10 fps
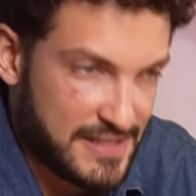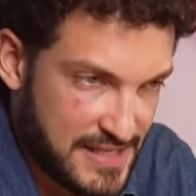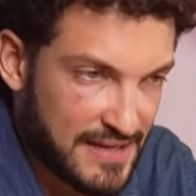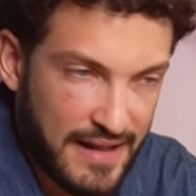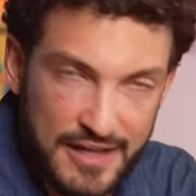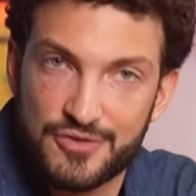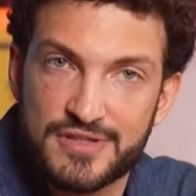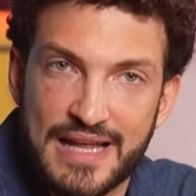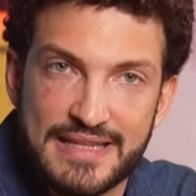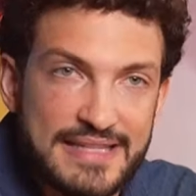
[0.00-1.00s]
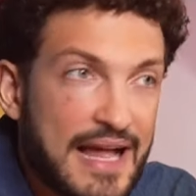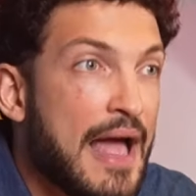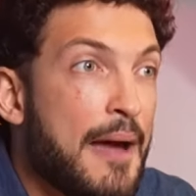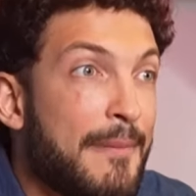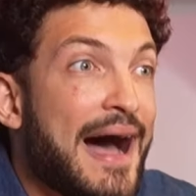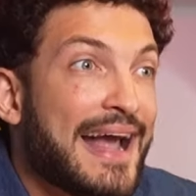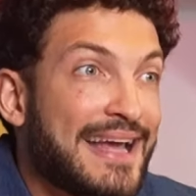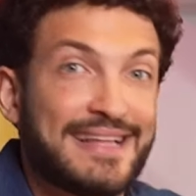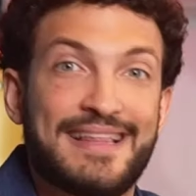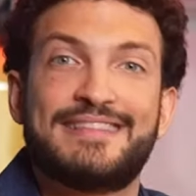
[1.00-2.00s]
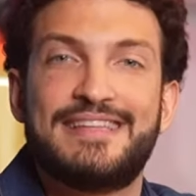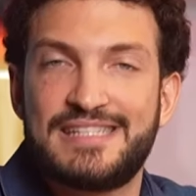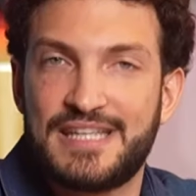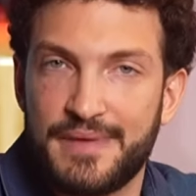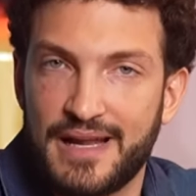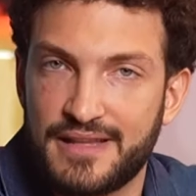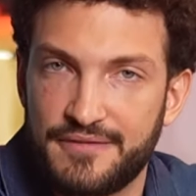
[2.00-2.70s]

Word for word: only on the substance, but also on many other